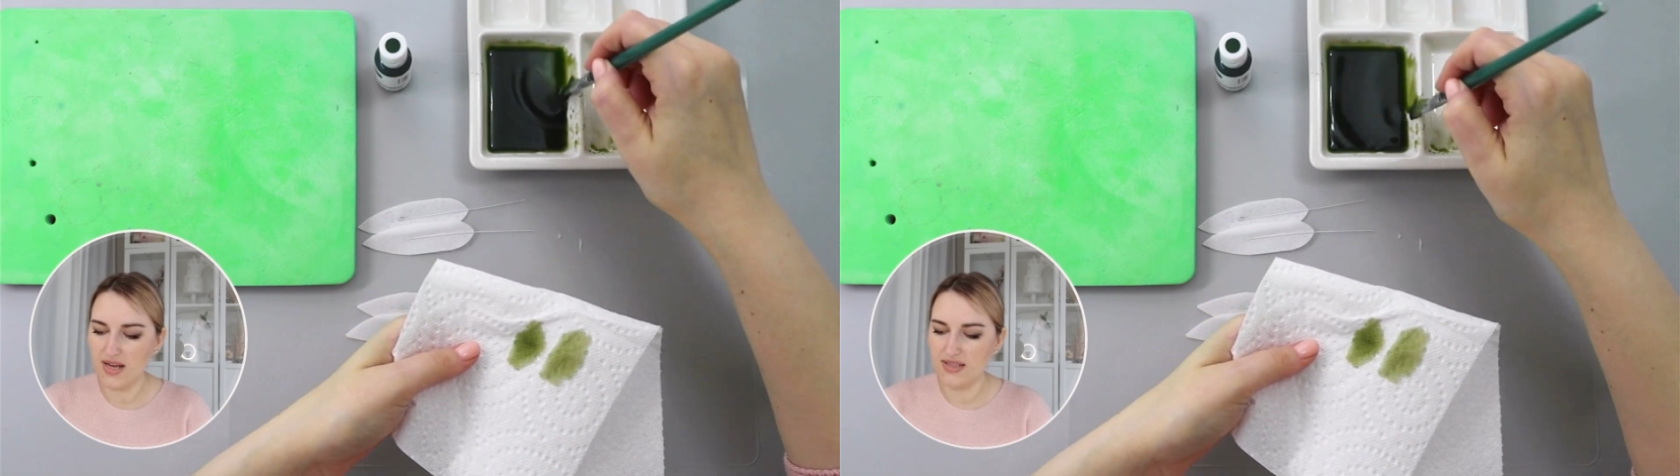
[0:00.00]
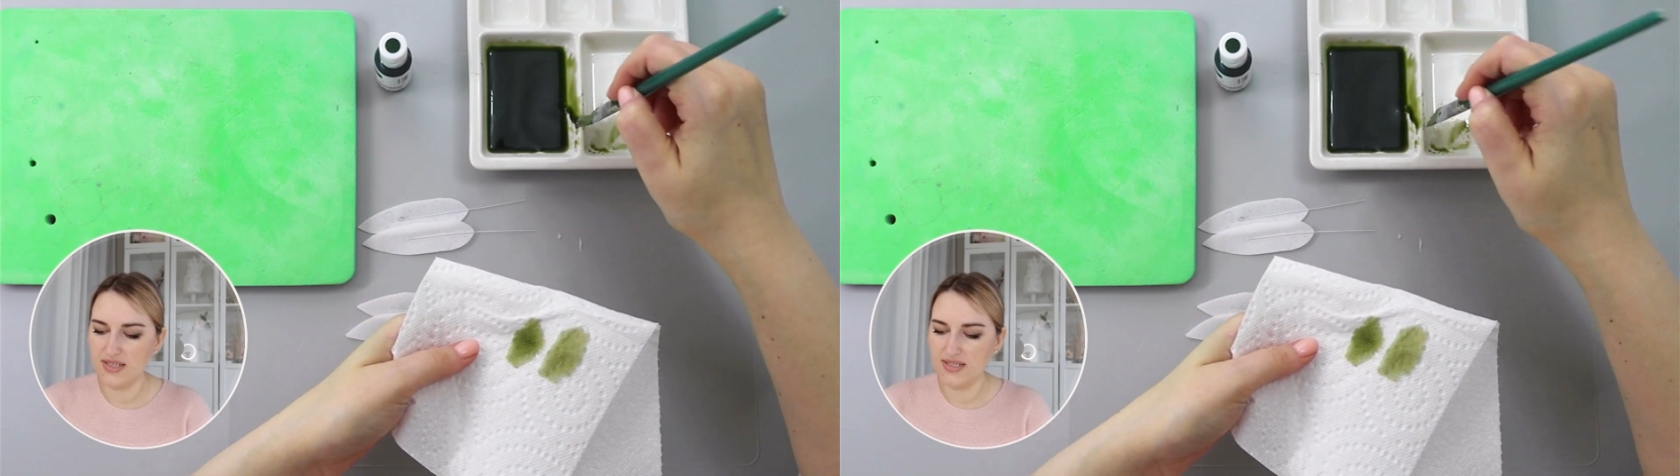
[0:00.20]

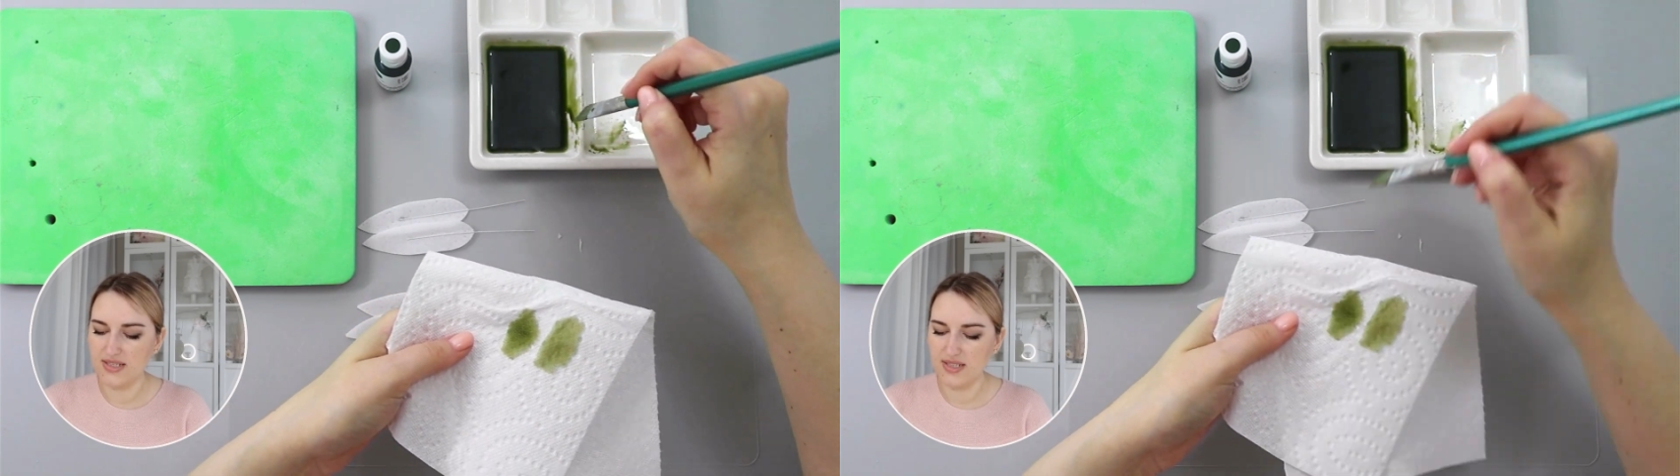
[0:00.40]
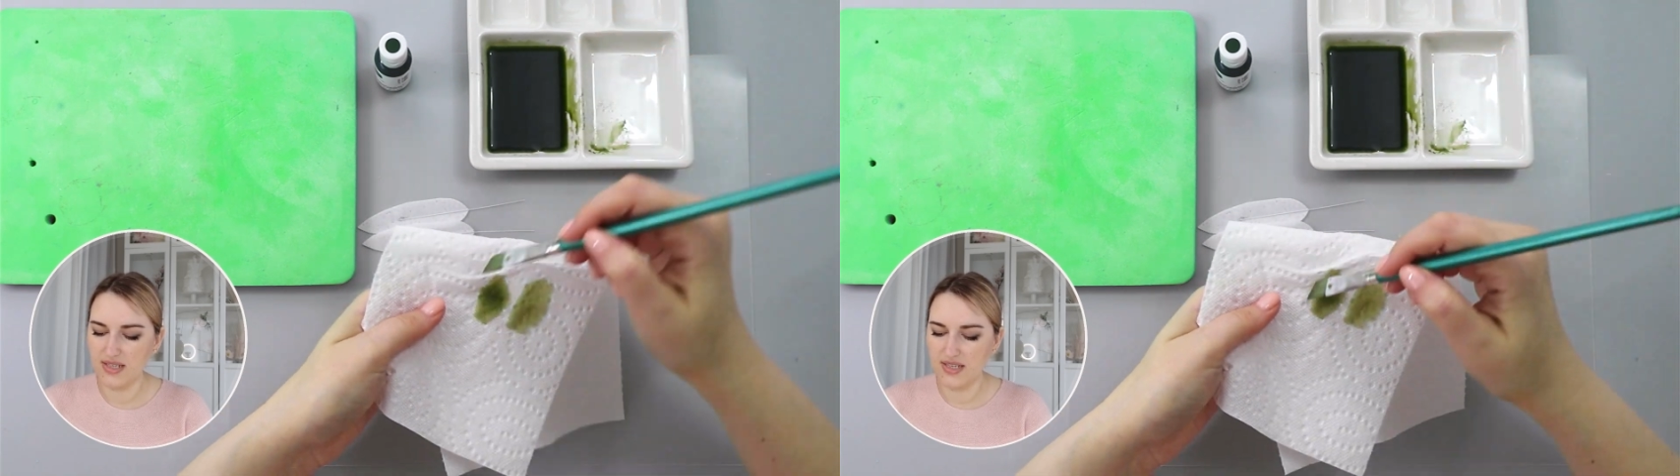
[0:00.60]

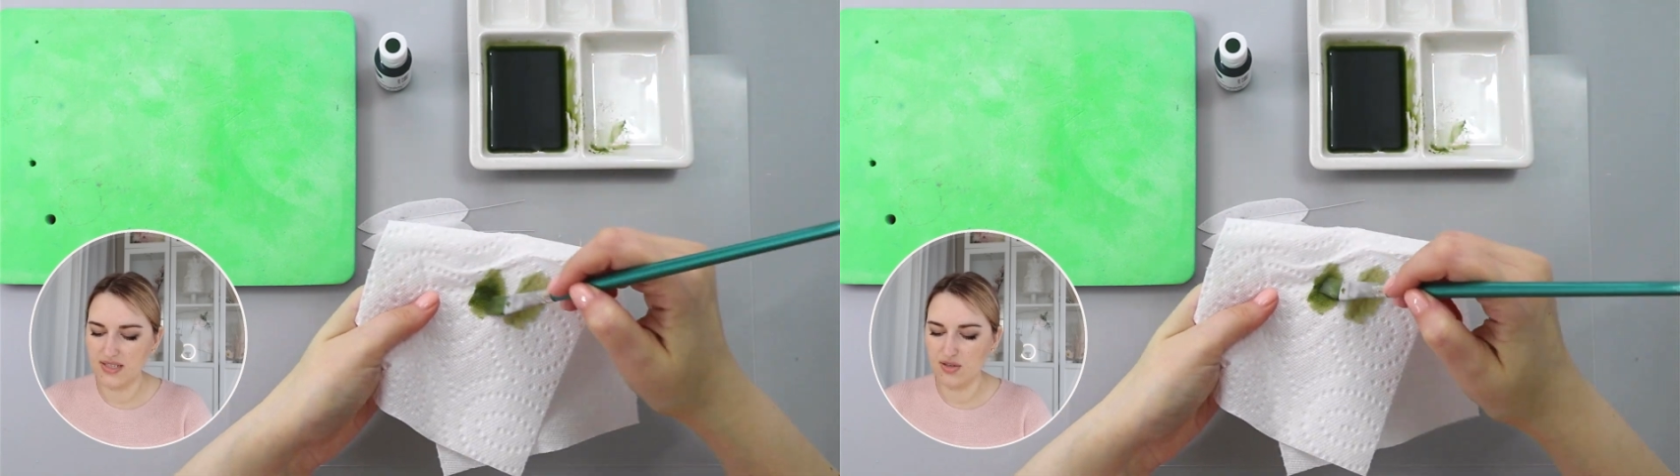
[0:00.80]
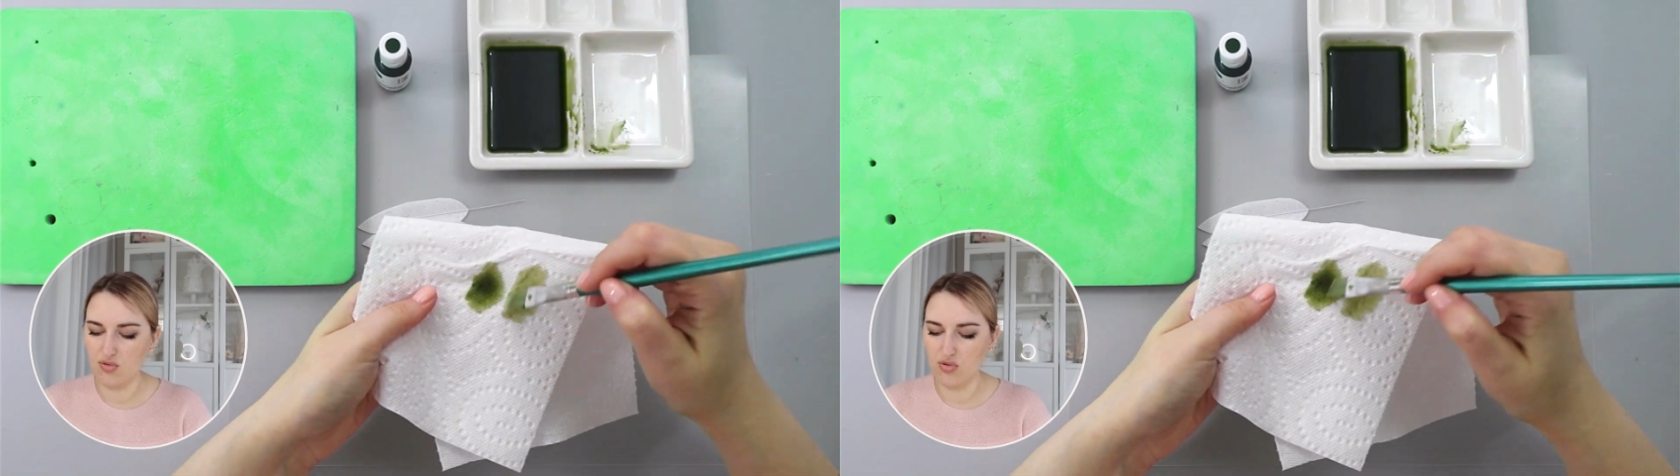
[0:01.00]
this
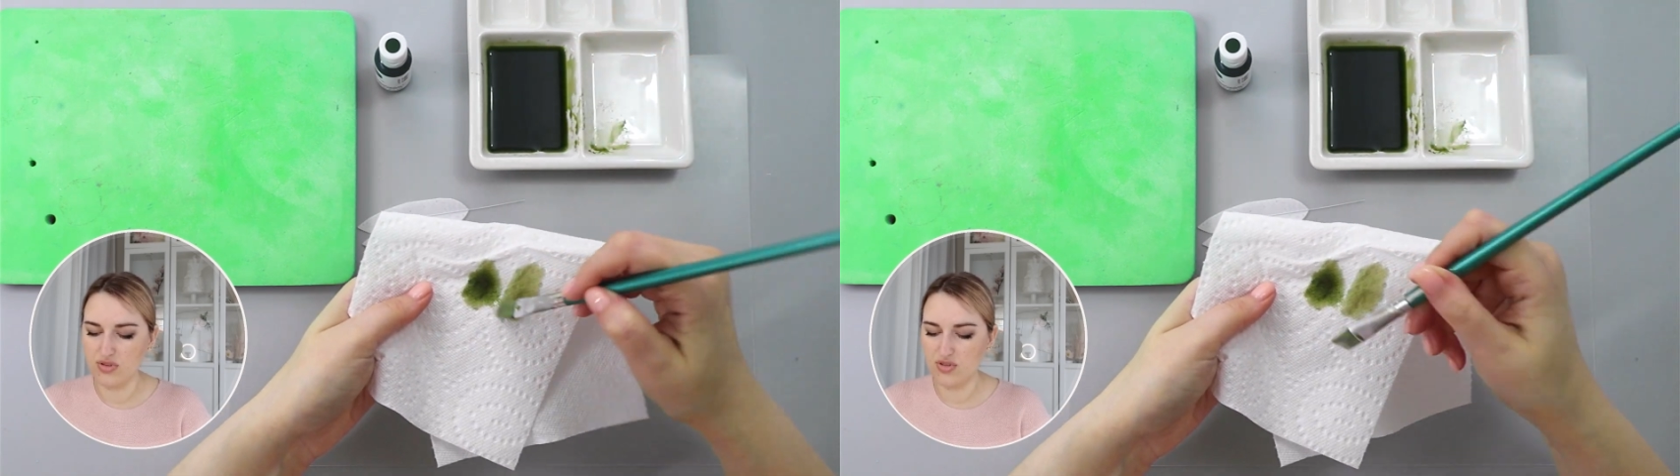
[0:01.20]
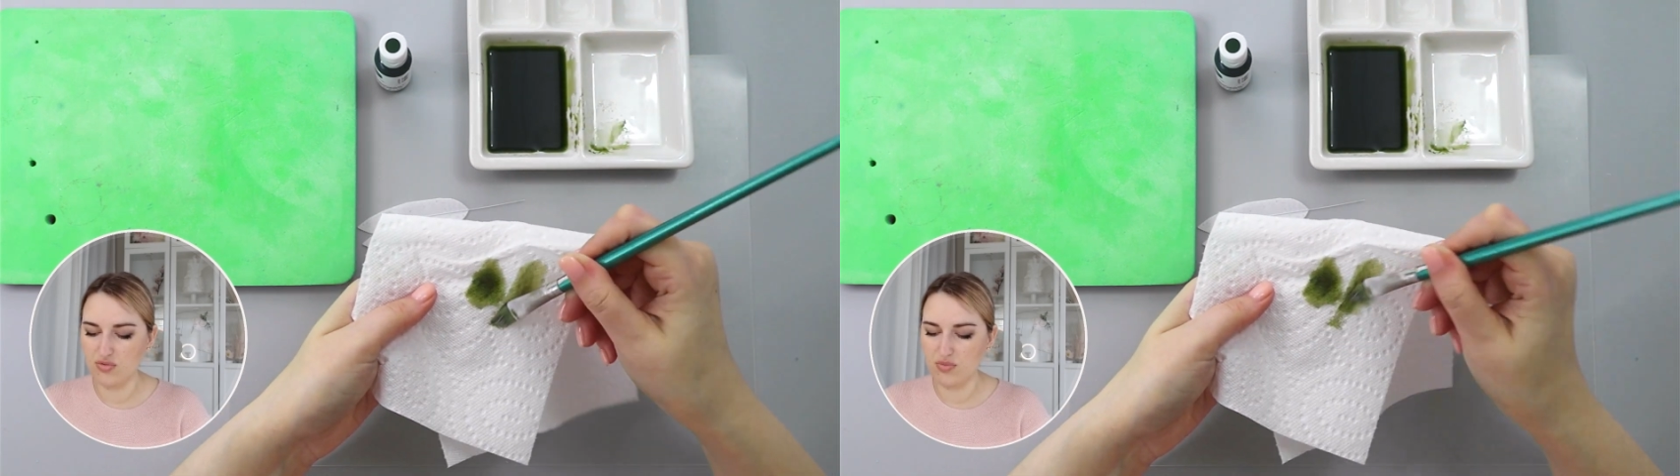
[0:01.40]
is
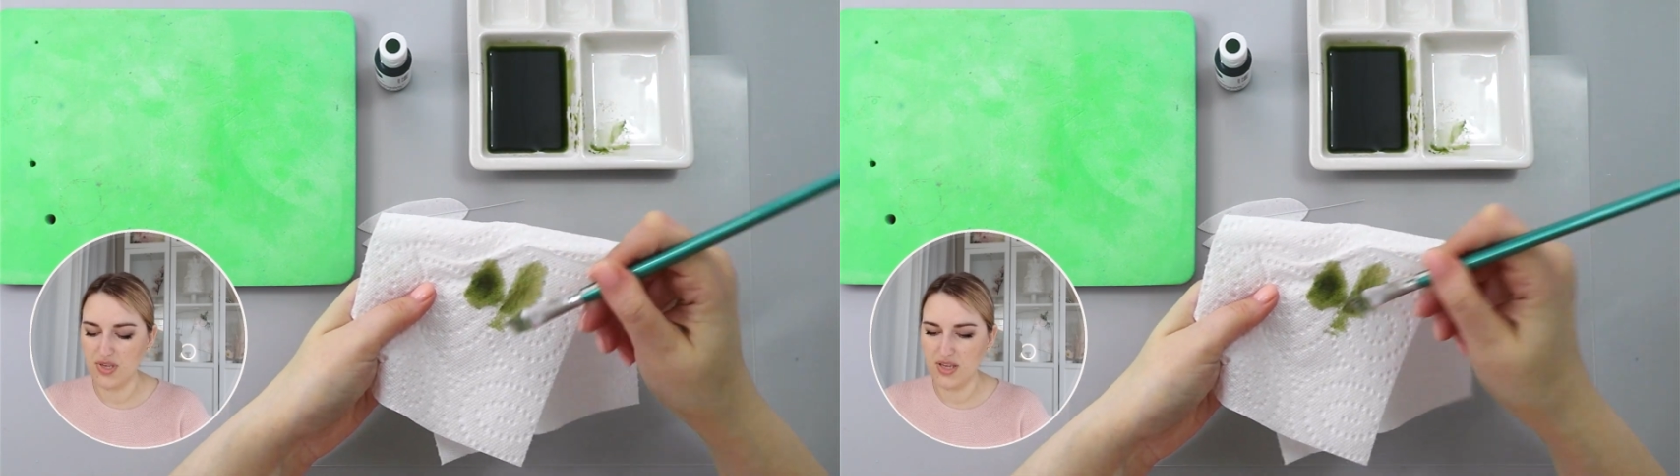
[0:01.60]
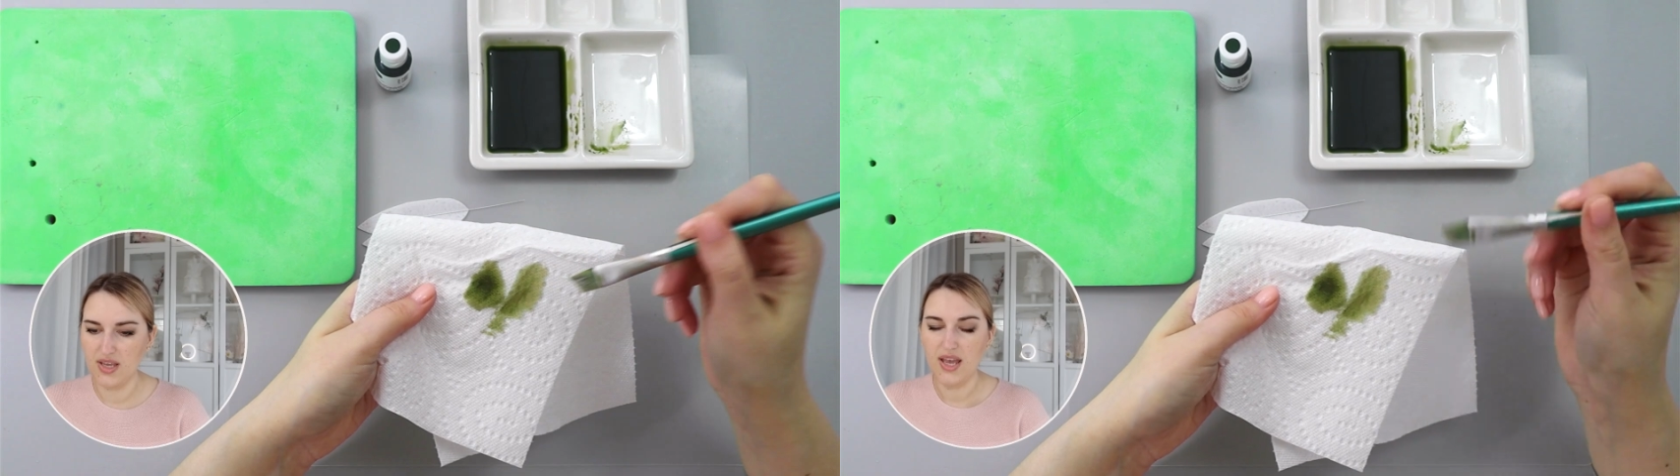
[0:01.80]
going to
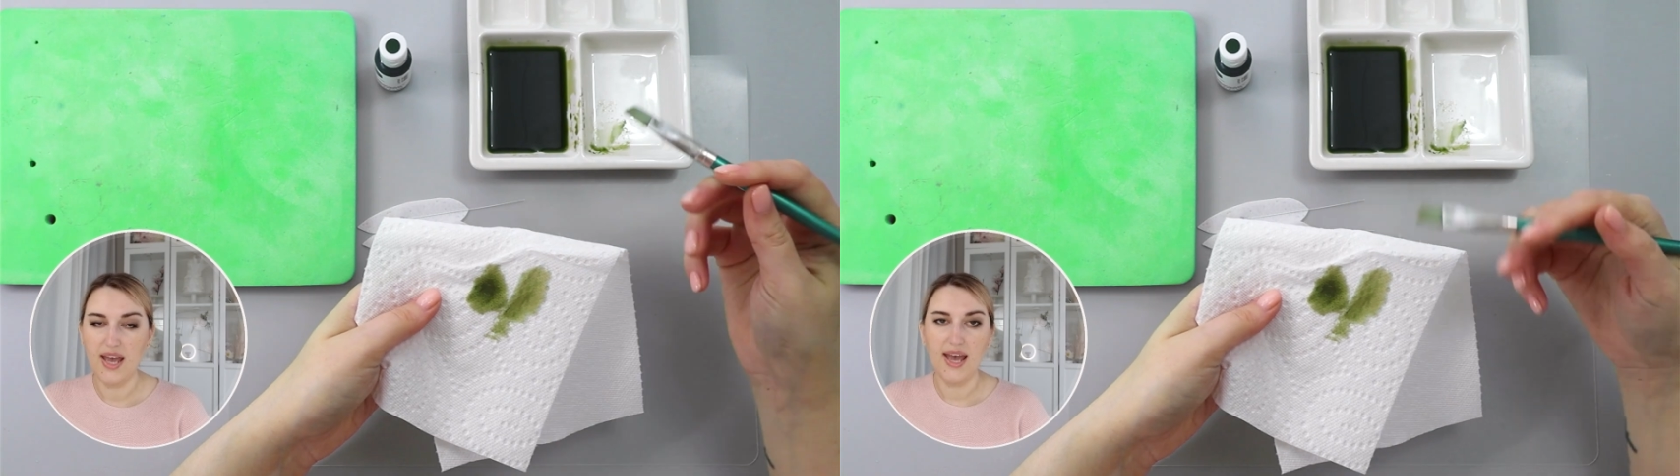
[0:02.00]
be